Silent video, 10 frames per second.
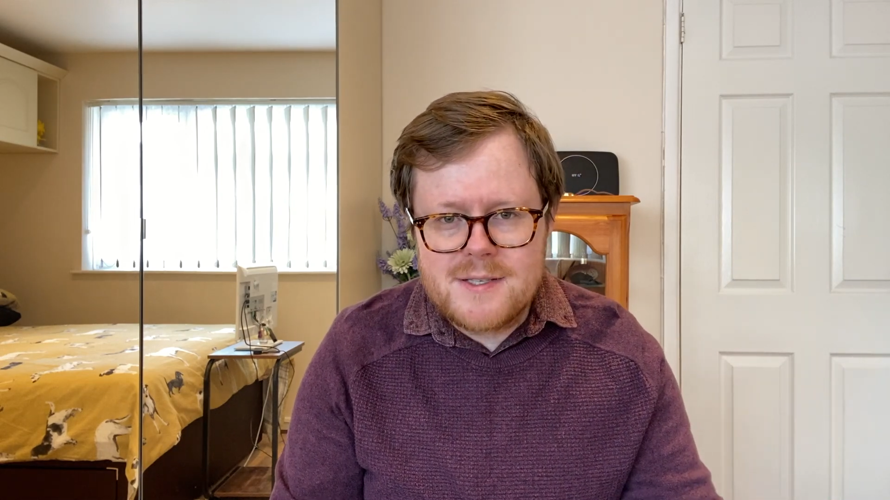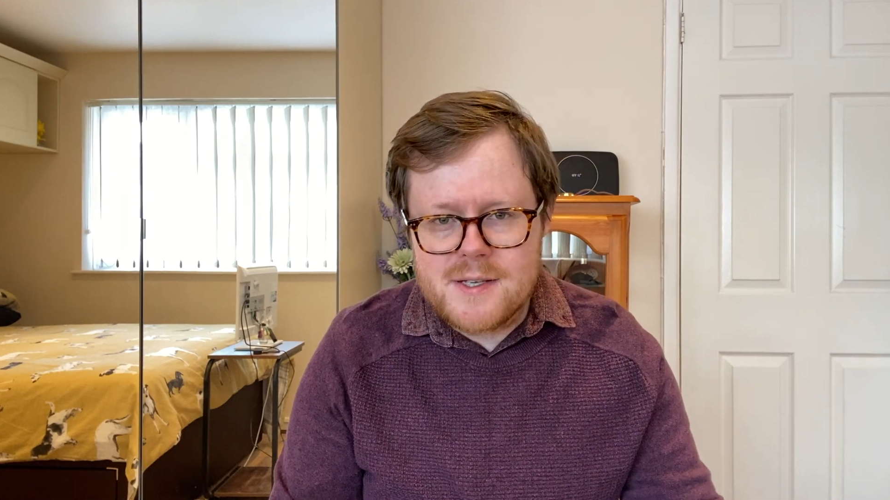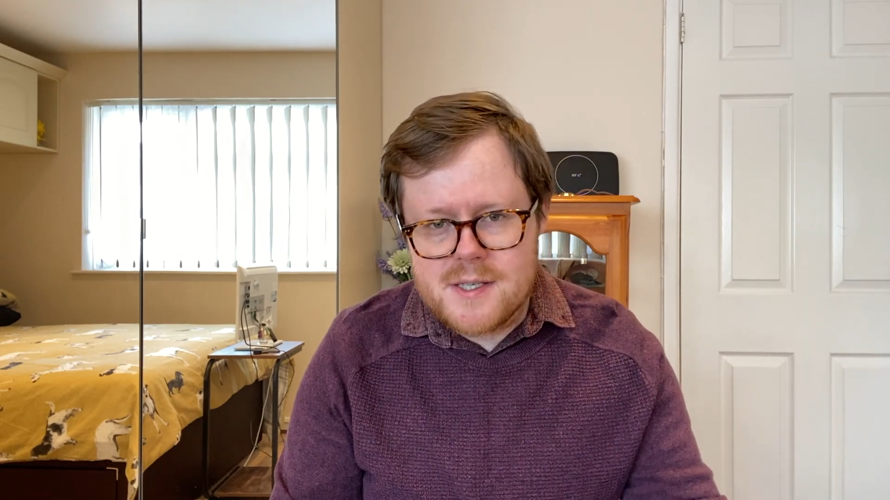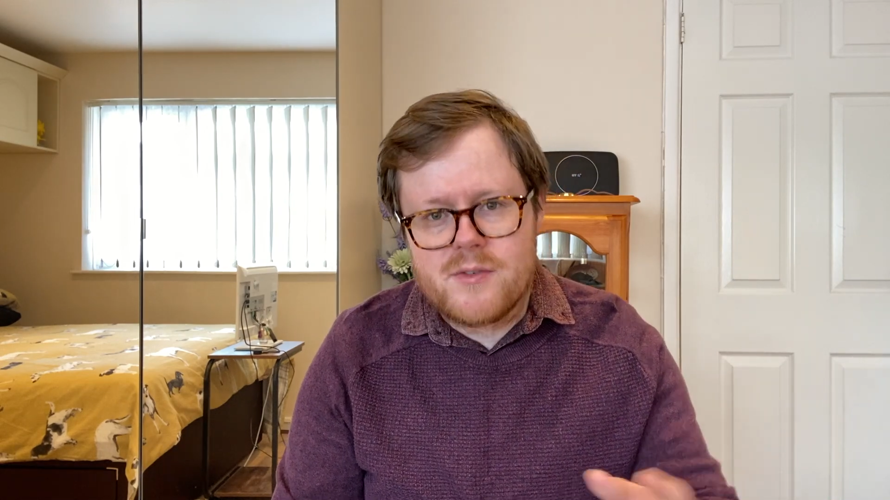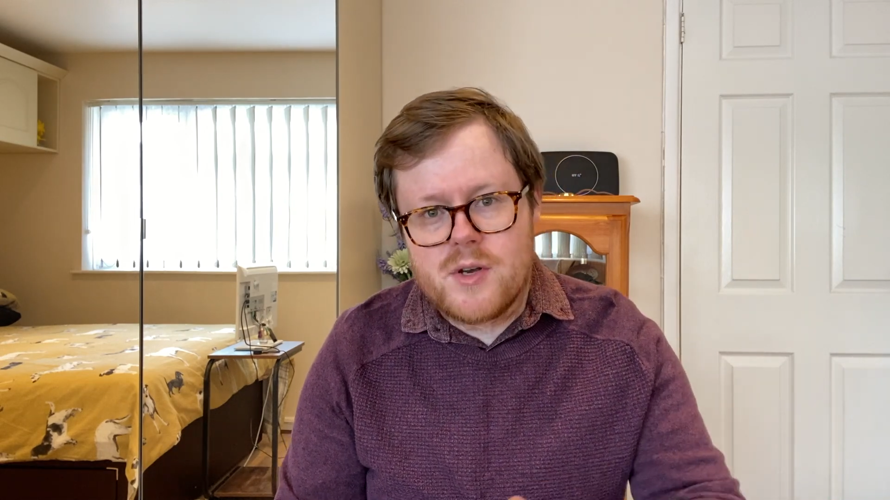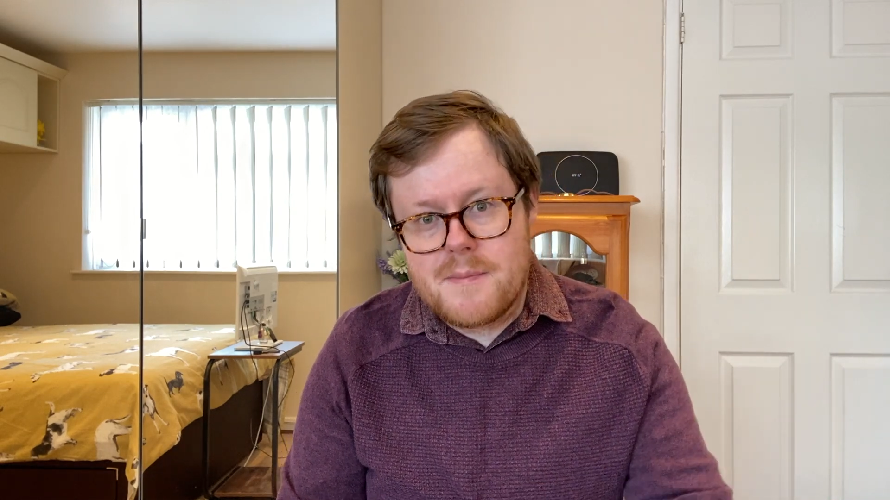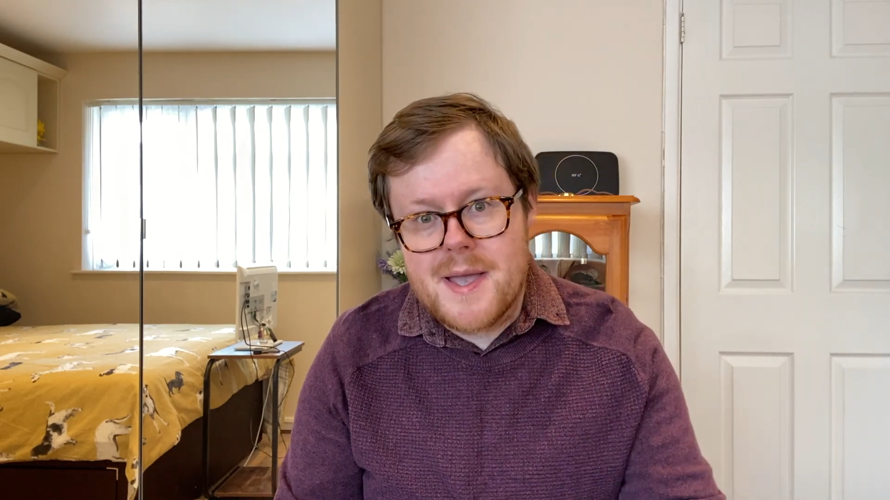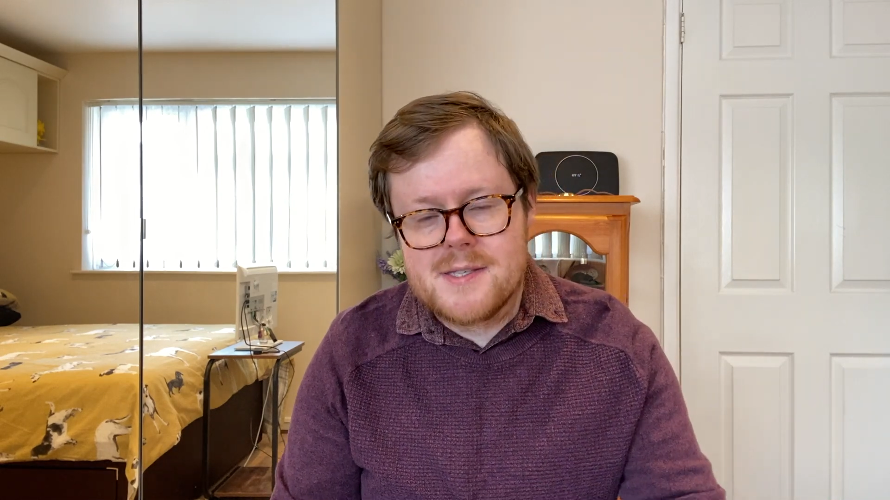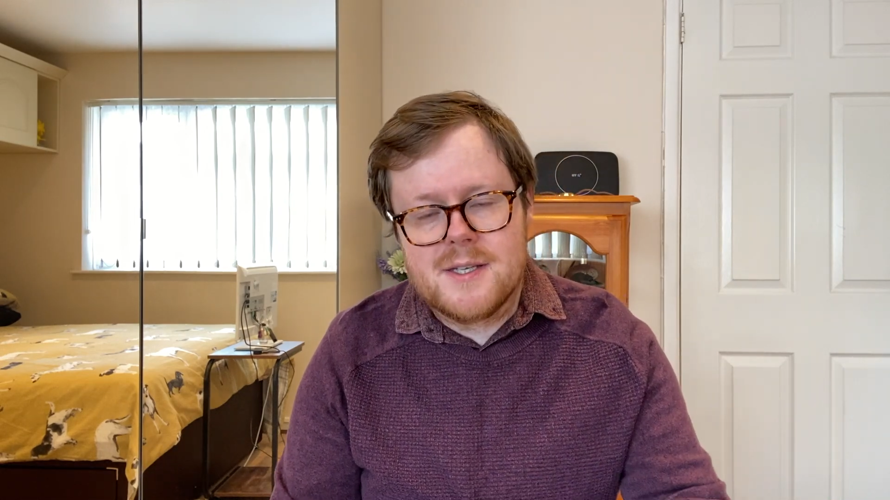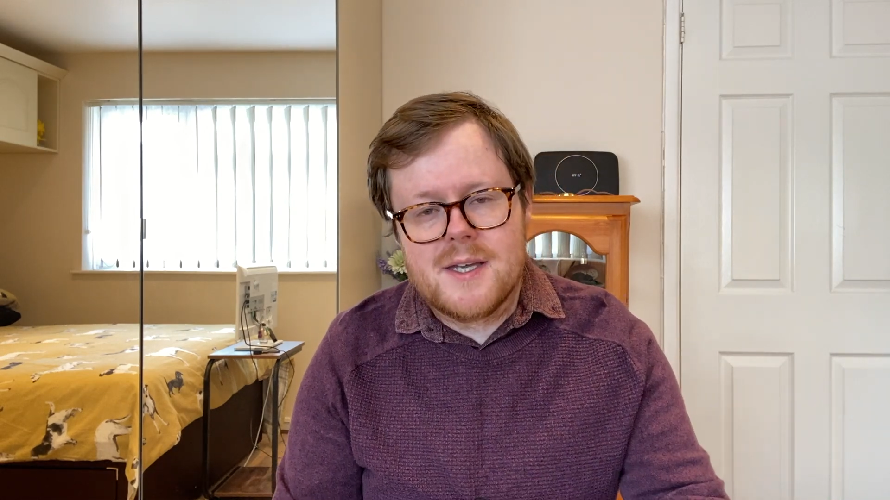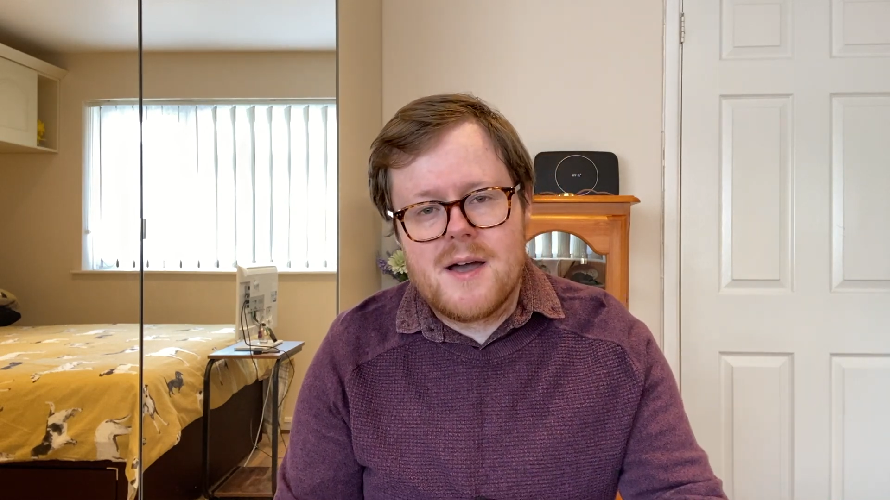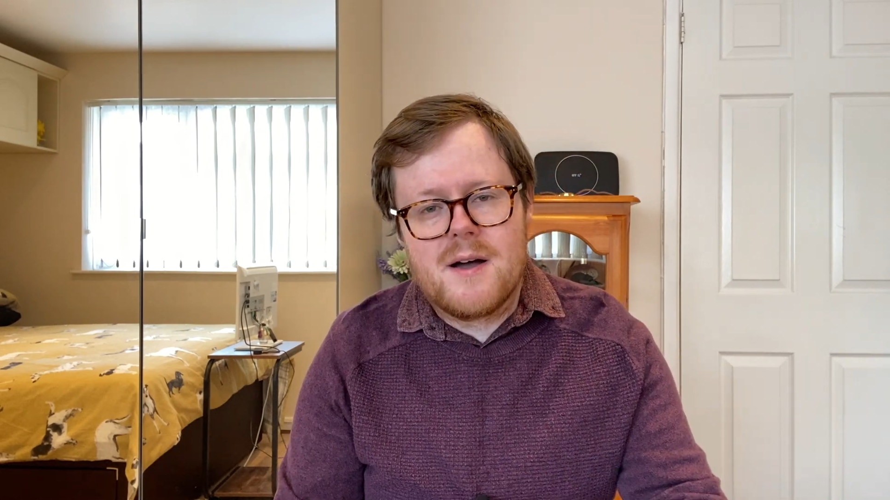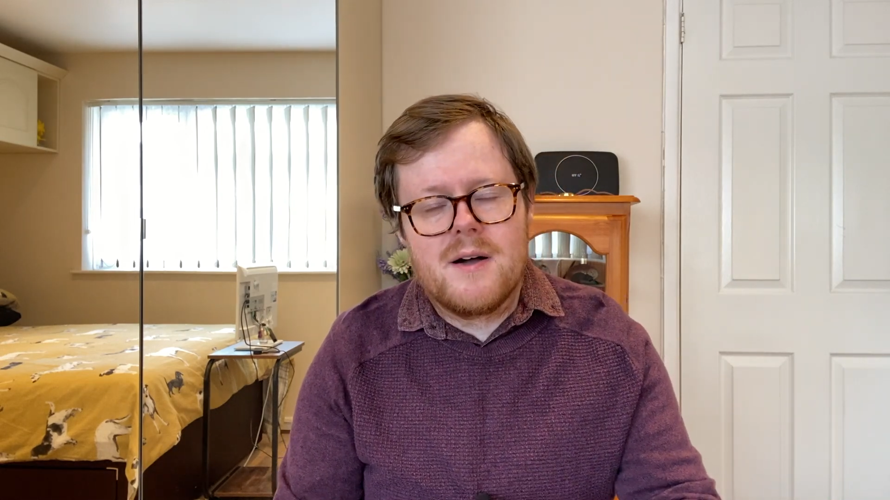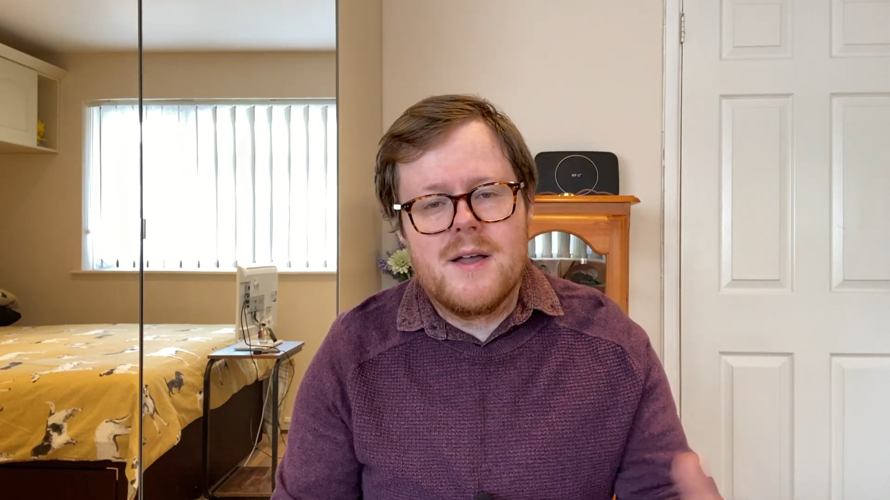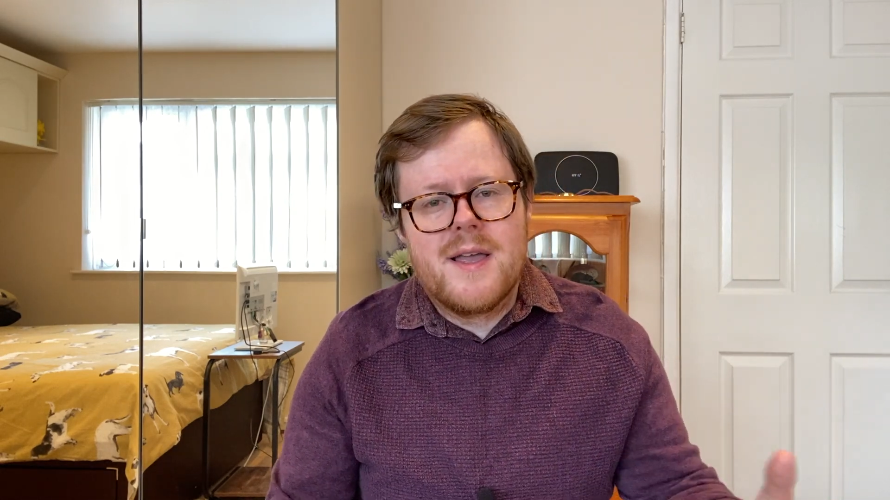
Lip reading: because I've got a Mazda car,